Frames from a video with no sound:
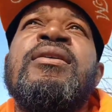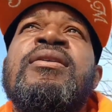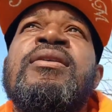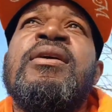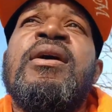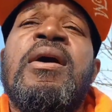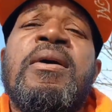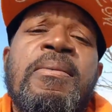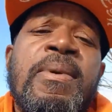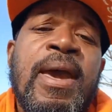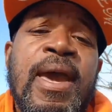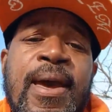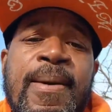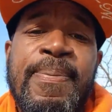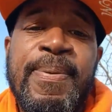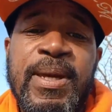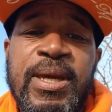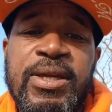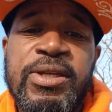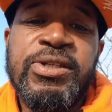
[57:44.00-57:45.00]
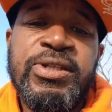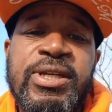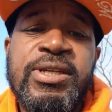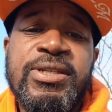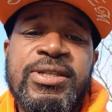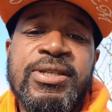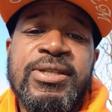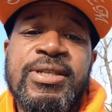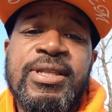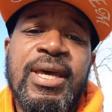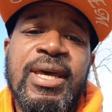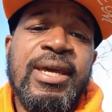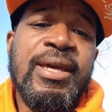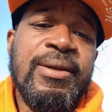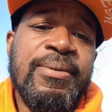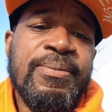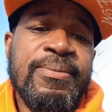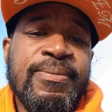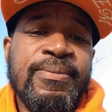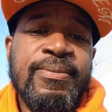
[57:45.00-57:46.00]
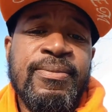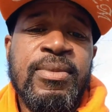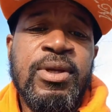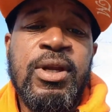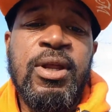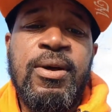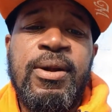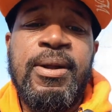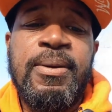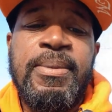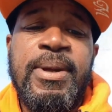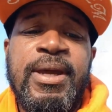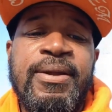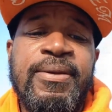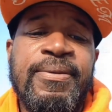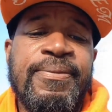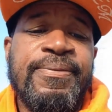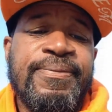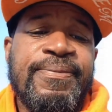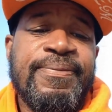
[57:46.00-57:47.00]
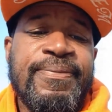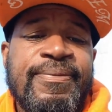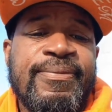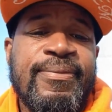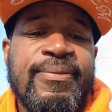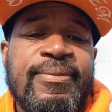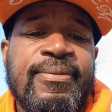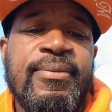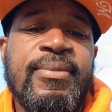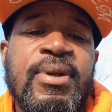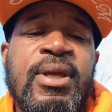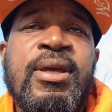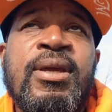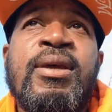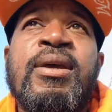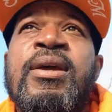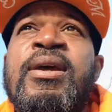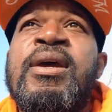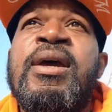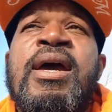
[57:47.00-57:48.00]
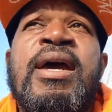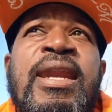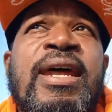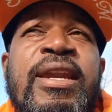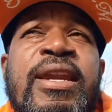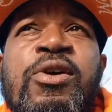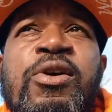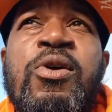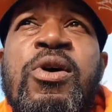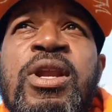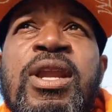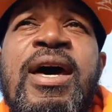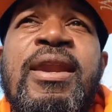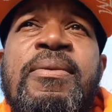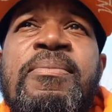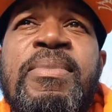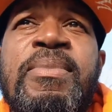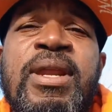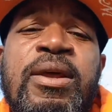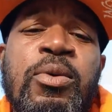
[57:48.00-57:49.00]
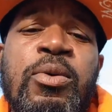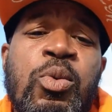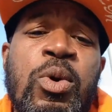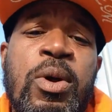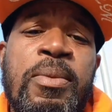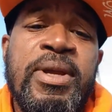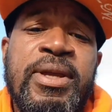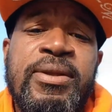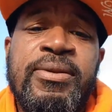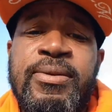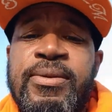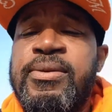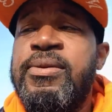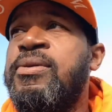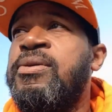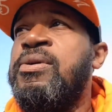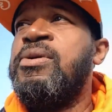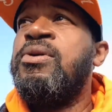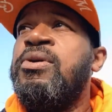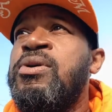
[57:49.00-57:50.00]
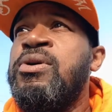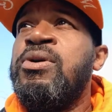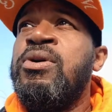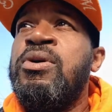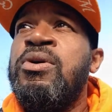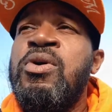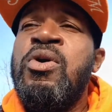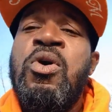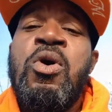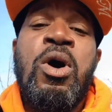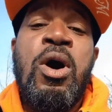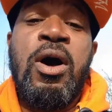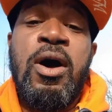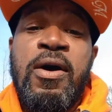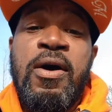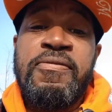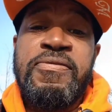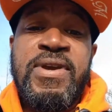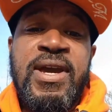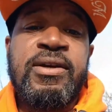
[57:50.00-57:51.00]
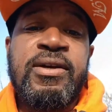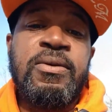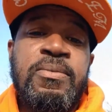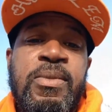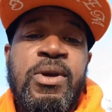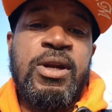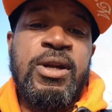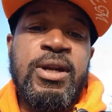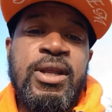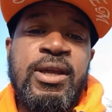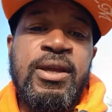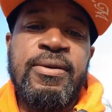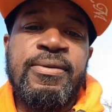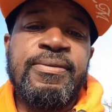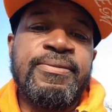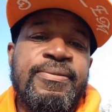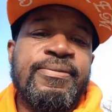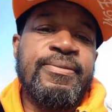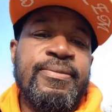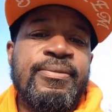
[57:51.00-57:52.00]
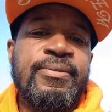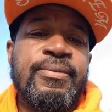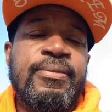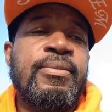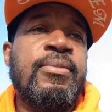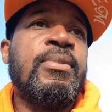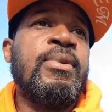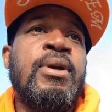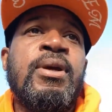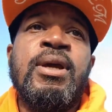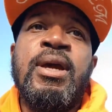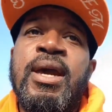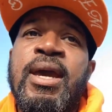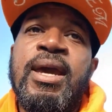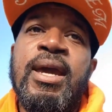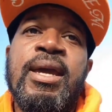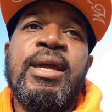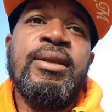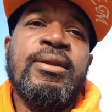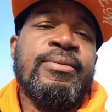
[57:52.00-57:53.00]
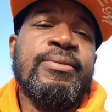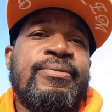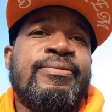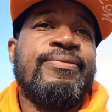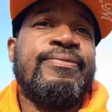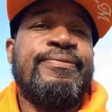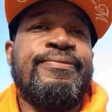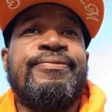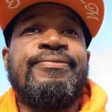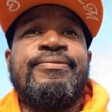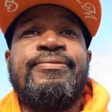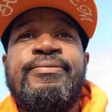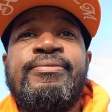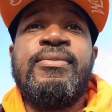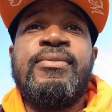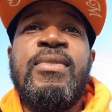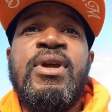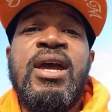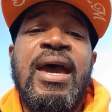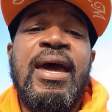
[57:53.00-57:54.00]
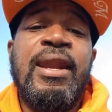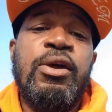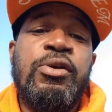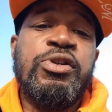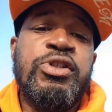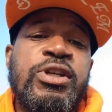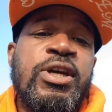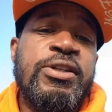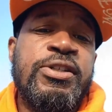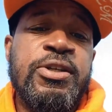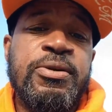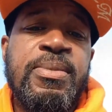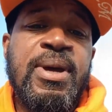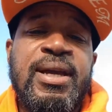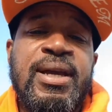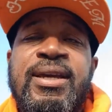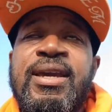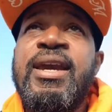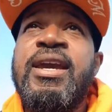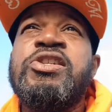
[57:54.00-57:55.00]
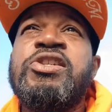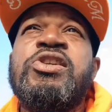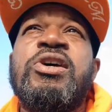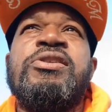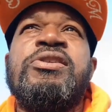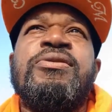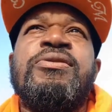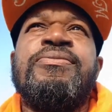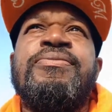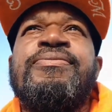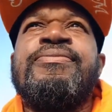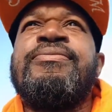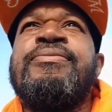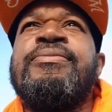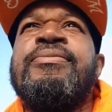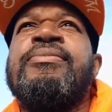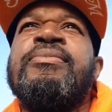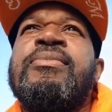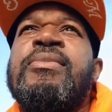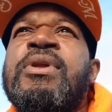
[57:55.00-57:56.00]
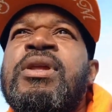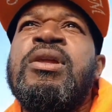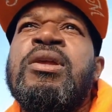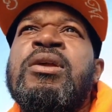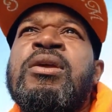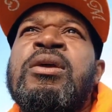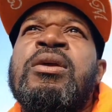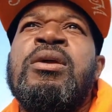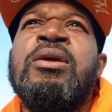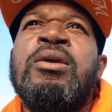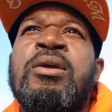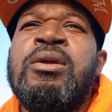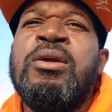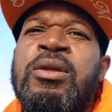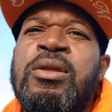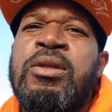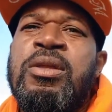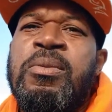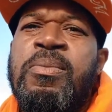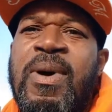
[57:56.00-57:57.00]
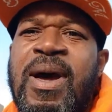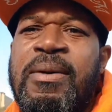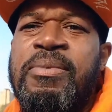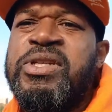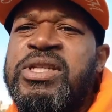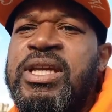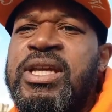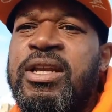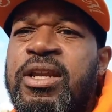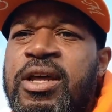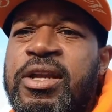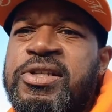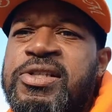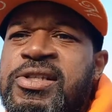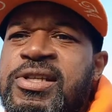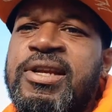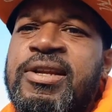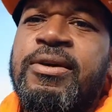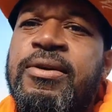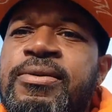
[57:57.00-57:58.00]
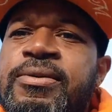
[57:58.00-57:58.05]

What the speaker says: I'm happy in Jesus' name. You know what I mean? And I know a lot of men and women who are of that community. And I don't judge them. I can't judge them. The Bible said, love the sinner.